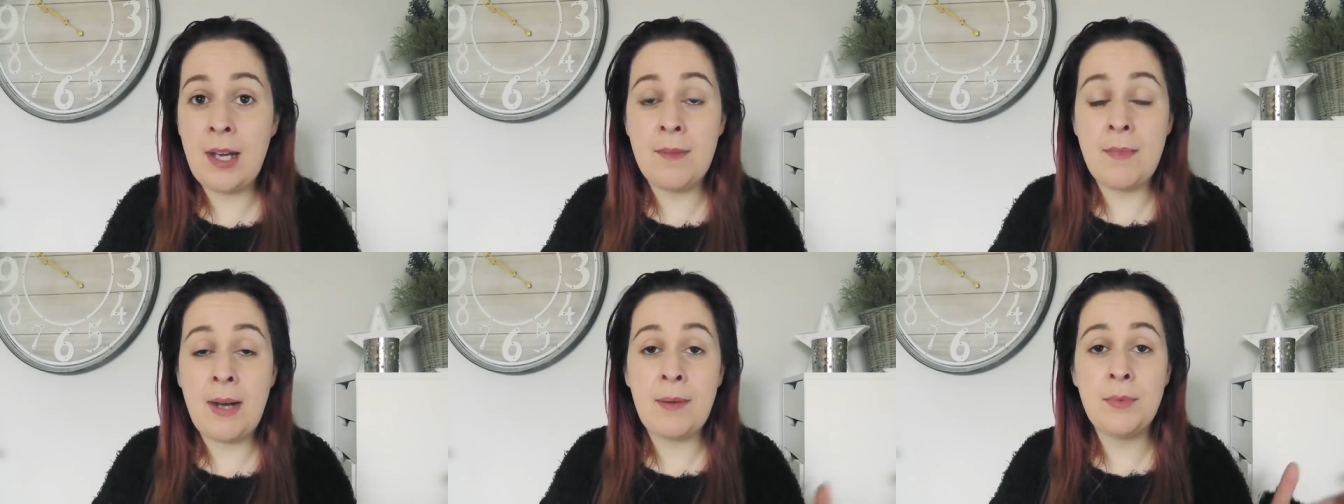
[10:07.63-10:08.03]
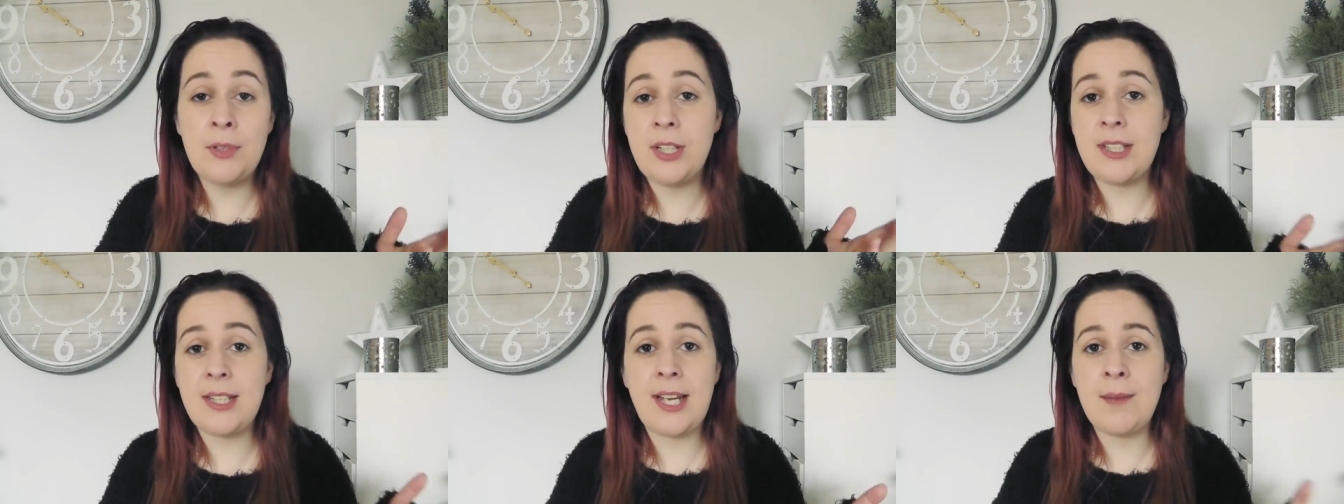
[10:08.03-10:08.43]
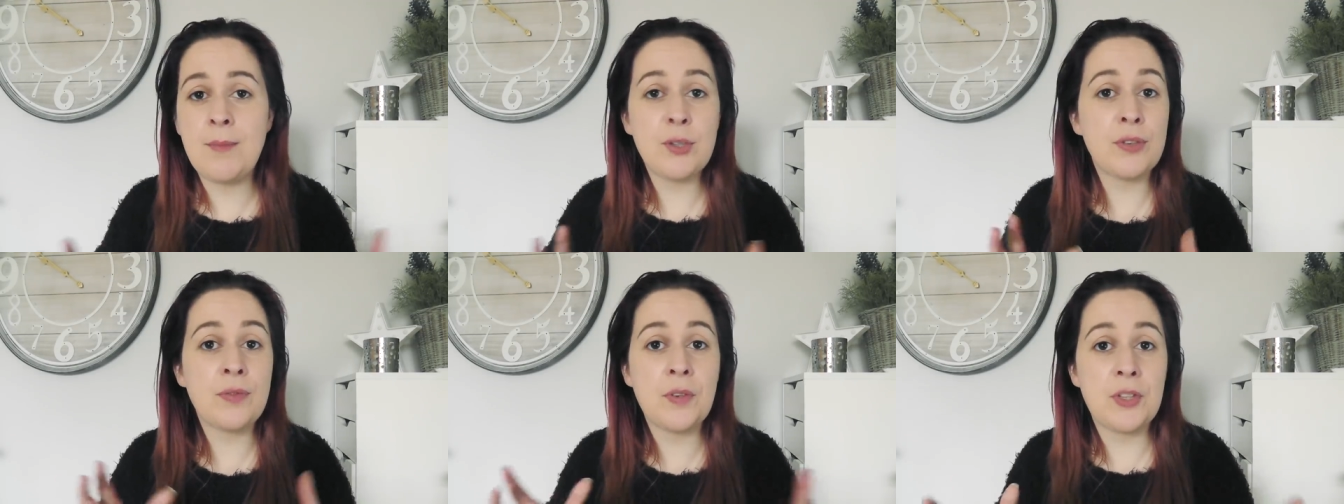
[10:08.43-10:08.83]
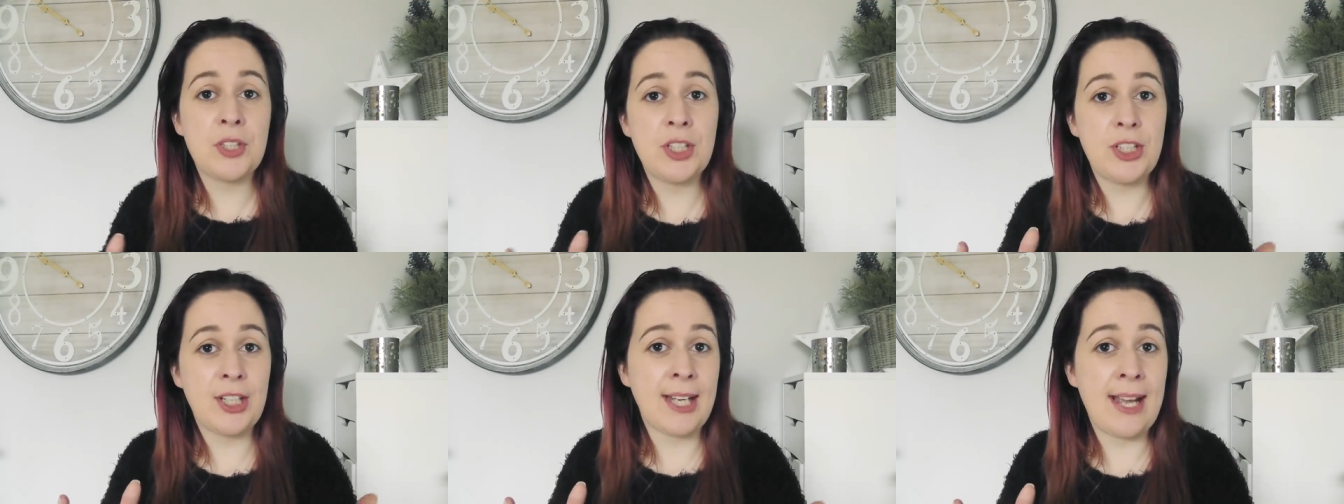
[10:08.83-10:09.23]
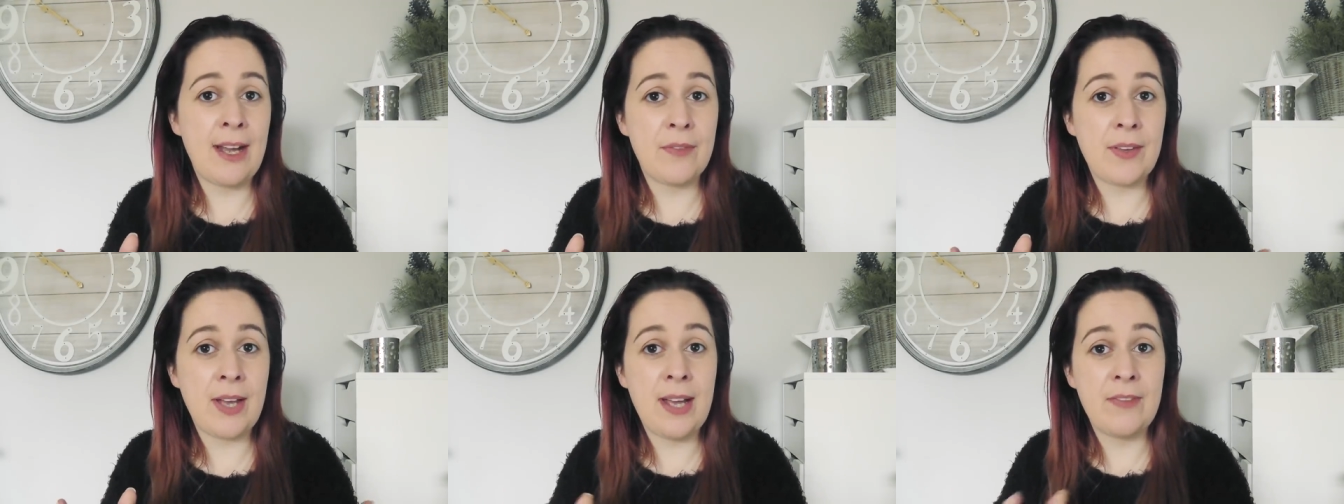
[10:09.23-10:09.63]
I'm going to see how much footage I get
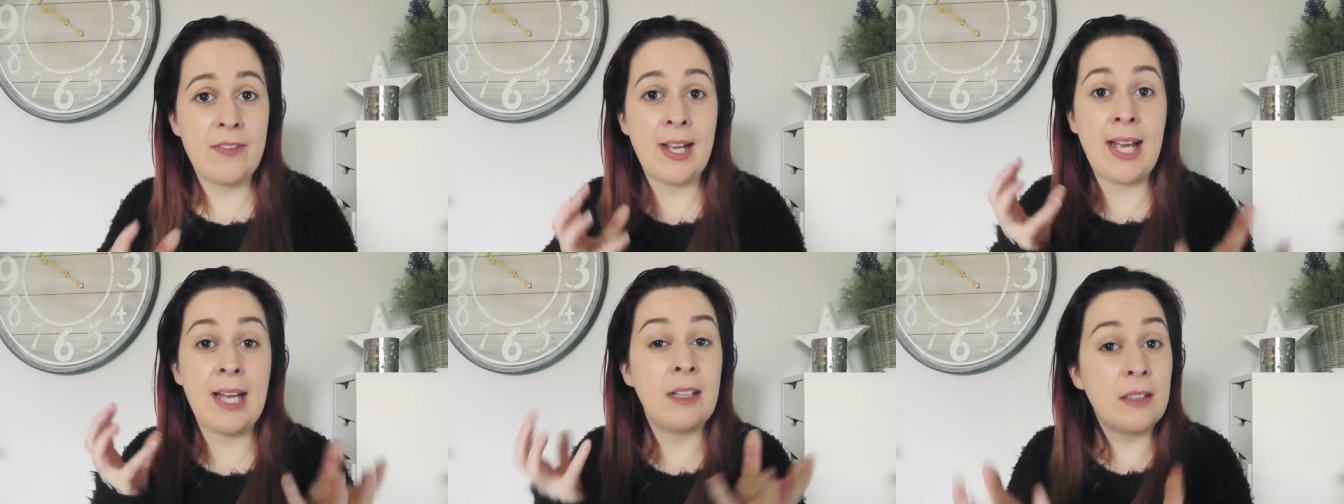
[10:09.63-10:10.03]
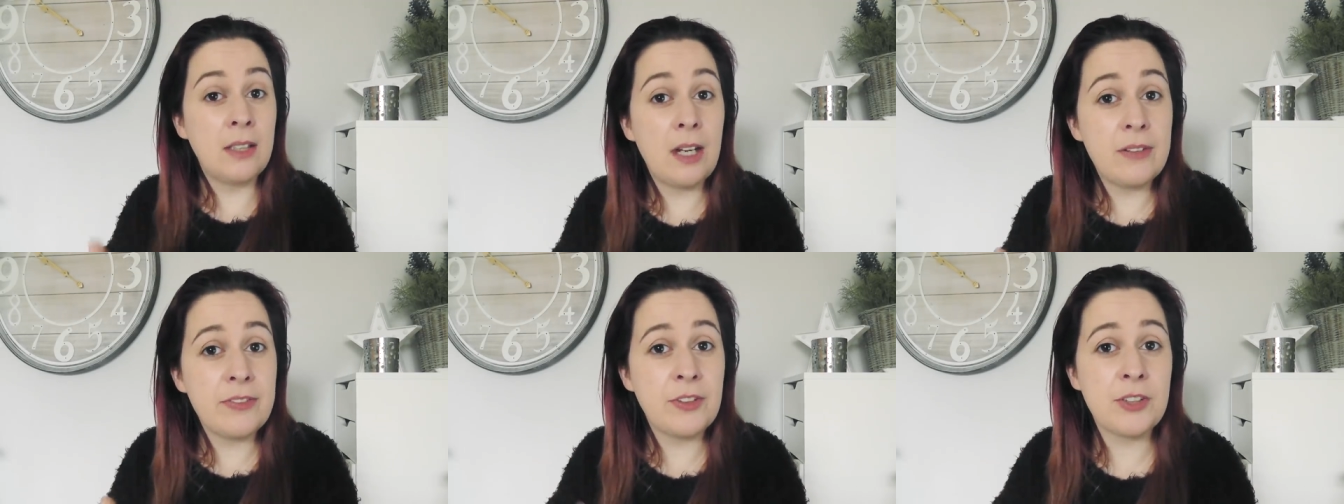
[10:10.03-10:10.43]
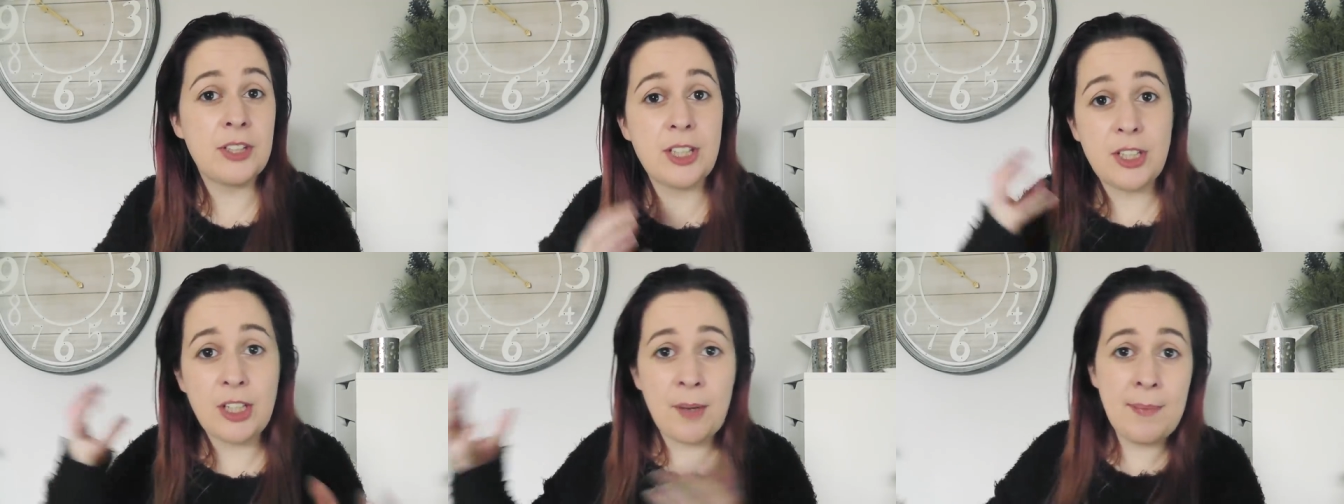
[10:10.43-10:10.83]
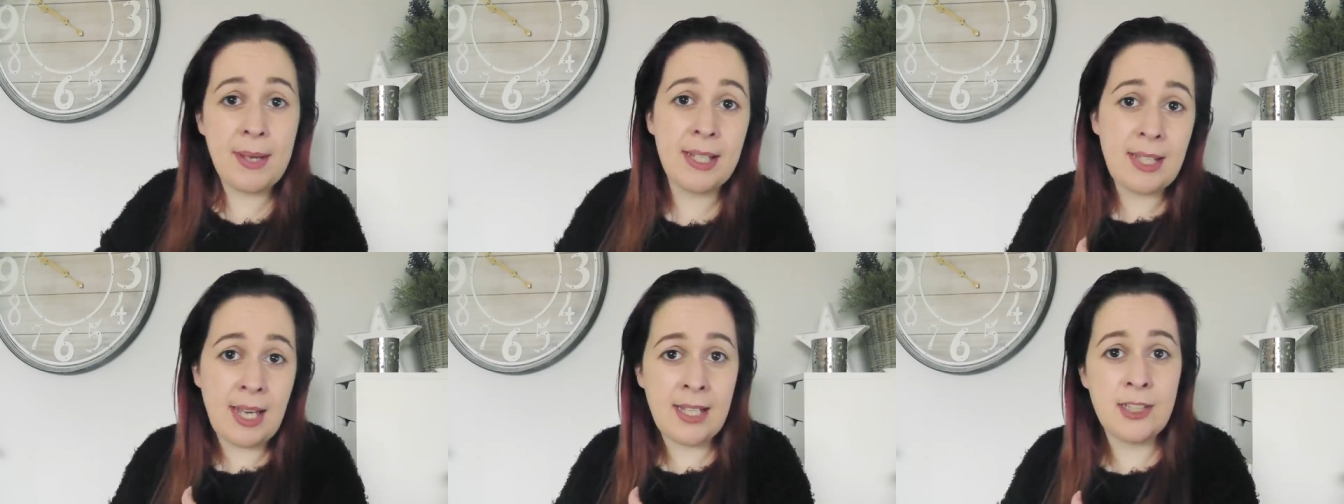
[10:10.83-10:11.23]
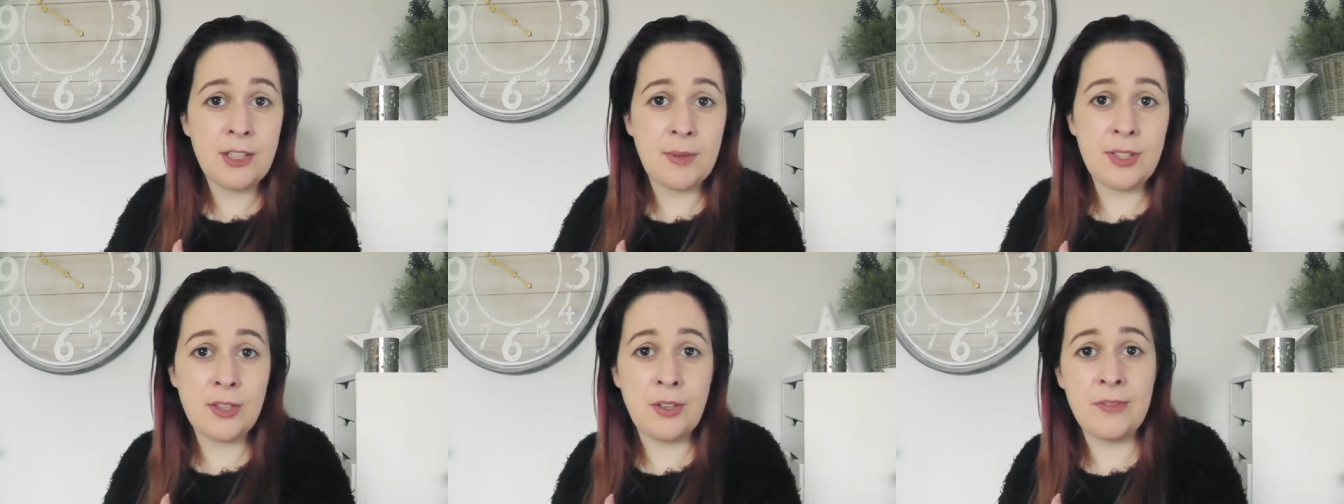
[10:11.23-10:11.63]
of that. If I get a lot of footage, I'll make that
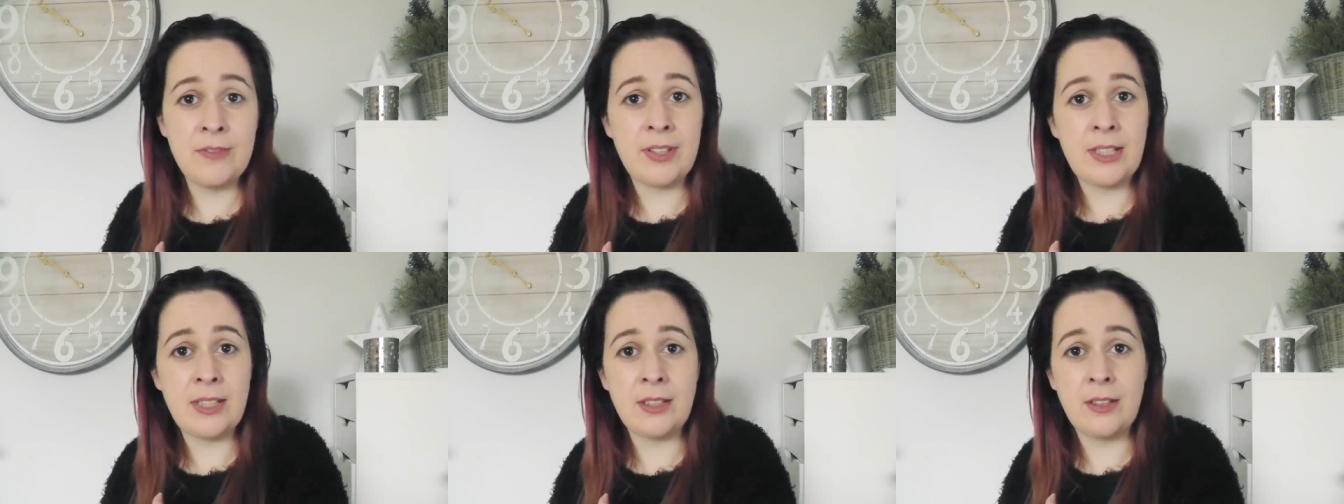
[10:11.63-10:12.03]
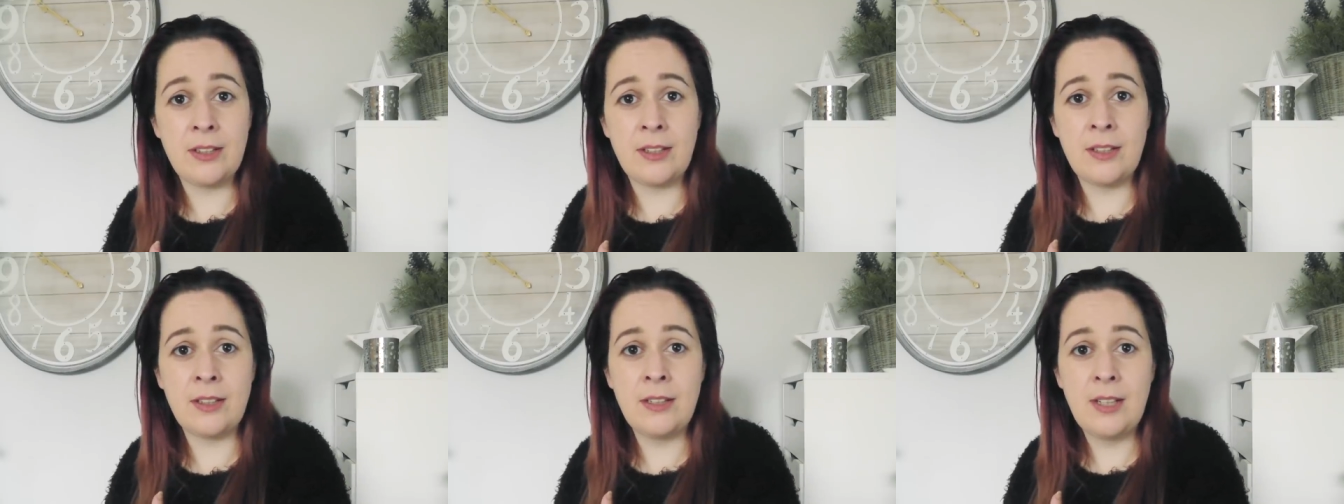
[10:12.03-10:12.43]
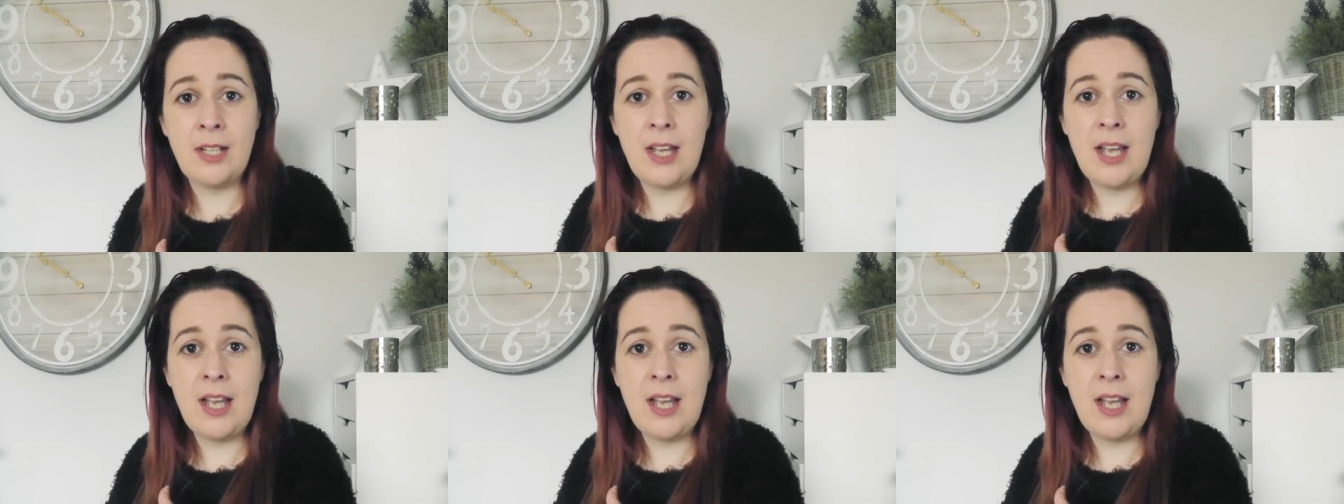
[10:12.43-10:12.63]
into its own video.